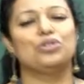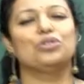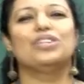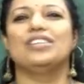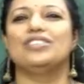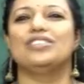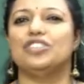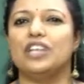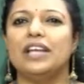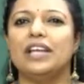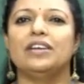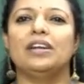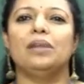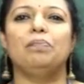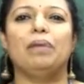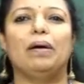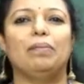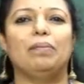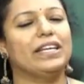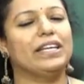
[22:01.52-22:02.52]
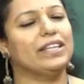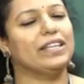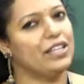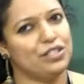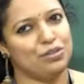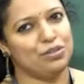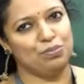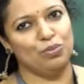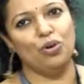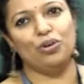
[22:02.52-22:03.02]
to the general public
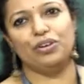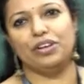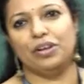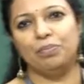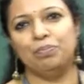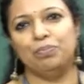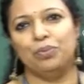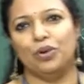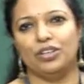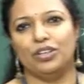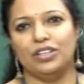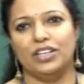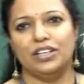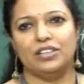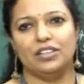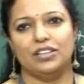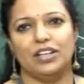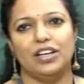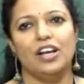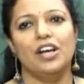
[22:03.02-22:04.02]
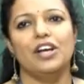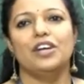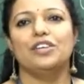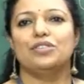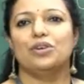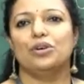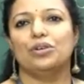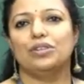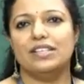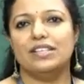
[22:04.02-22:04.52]
is more important.
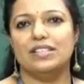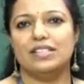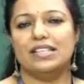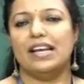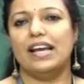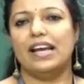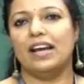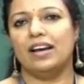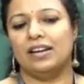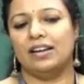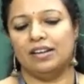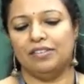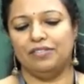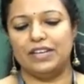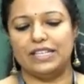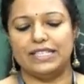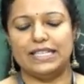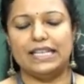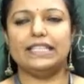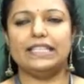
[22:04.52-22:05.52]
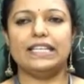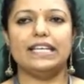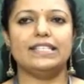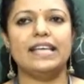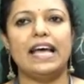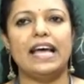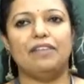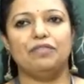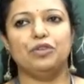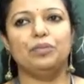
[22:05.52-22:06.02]
So these
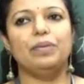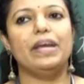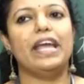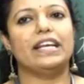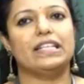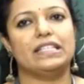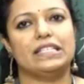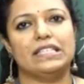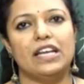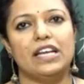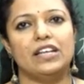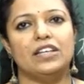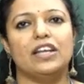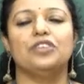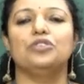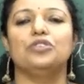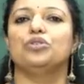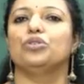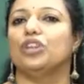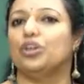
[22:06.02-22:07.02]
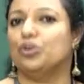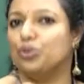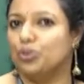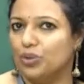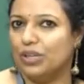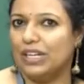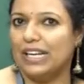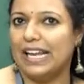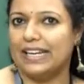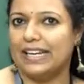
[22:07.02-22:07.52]
facilities have to be extended to the
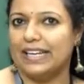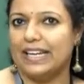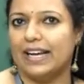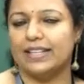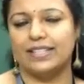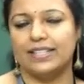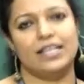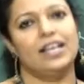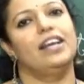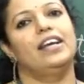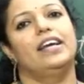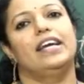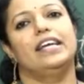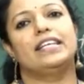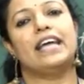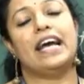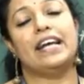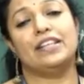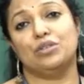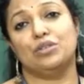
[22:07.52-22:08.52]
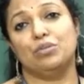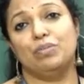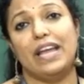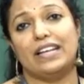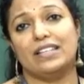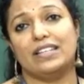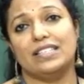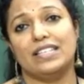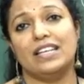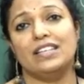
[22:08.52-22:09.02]
rural areas, it has to be
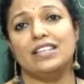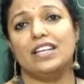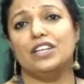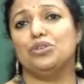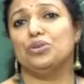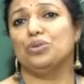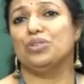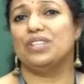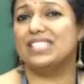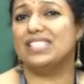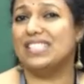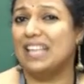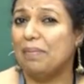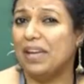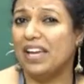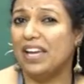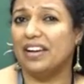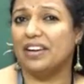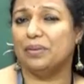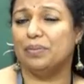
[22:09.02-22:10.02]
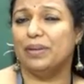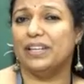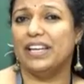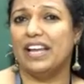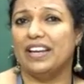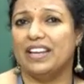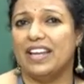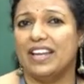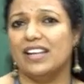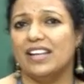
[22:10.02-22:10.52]
extended to the semi-urban
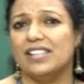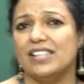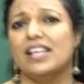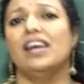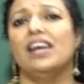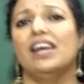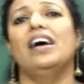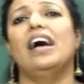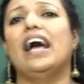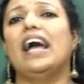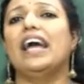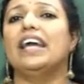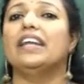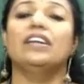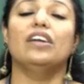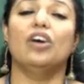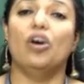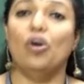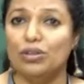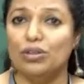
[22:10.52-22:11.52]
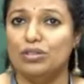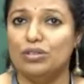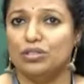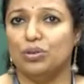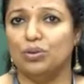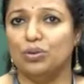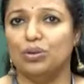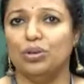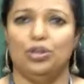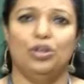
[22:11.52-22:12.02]
areas, and
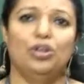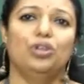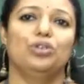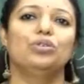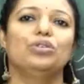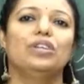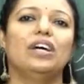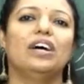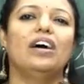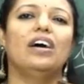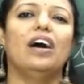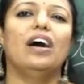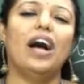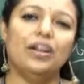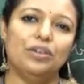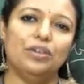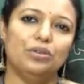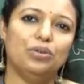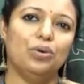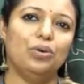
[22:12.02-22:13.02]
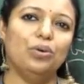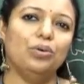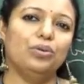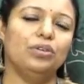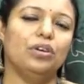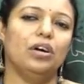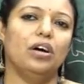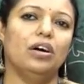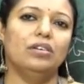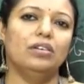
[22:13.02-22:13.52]
also to the
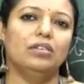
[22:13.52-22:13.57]
unknown